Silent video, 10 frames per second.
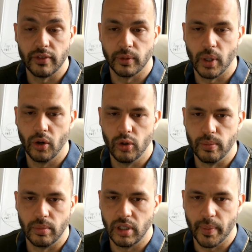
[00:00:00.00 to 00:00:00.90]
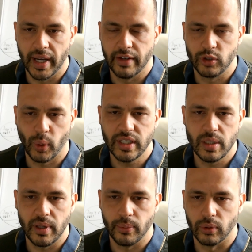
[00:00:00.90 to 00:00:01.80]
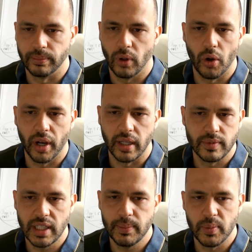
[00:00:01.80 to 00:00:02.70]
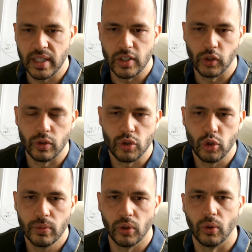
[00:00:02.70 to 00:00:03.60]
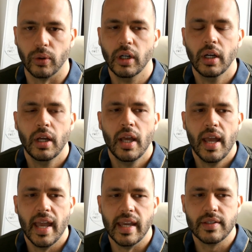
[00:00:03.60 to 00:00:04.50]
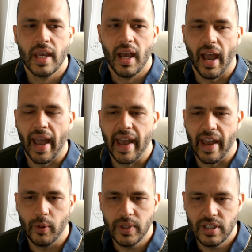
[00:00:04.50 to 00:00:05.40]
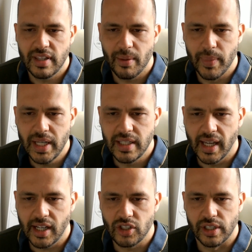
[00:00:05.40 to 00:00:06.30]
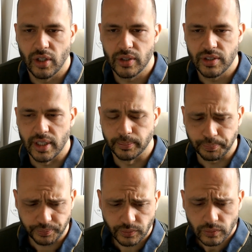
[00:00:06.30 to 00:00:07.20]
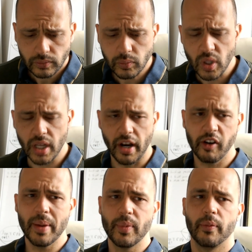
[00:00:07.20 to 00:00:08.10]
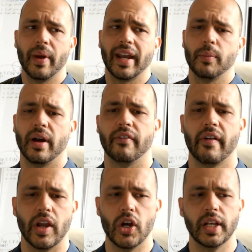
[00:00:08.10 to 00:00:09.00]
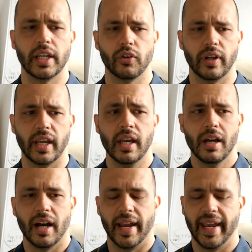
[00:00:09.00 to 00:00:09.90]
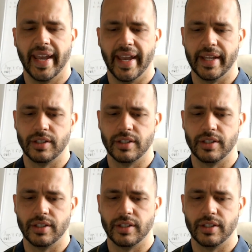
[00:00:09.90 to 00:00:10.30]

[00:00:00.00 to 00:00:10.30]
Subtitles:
home, you might have 20 people on a Teams meeting or a Zoom call, is how much is that meeting actually costing? And I remember back in my very early career, I